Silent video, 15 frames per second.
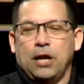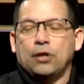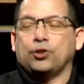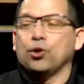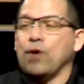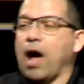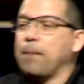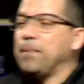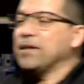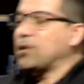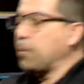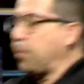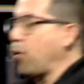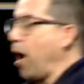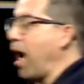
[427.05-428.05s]
Do not be
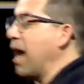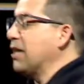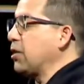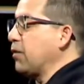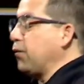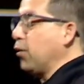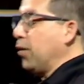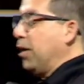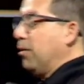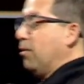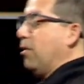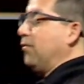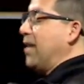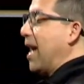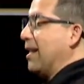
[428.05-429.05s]
surprised if you hear
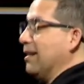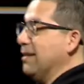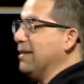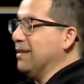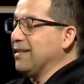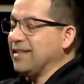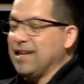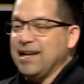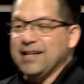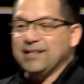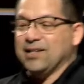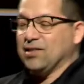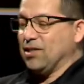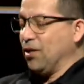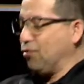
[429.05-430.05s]
of deadly
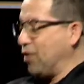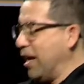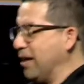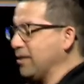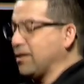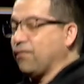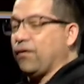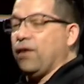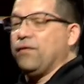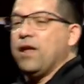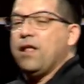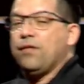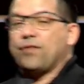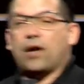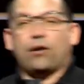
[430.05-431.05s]
diseases and things that,
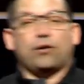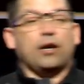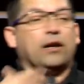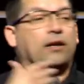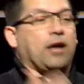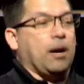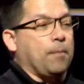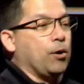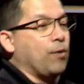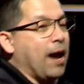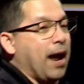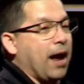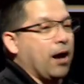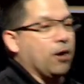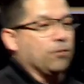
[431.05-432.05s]
that are going to come
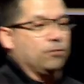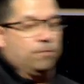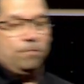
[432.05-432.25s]
around.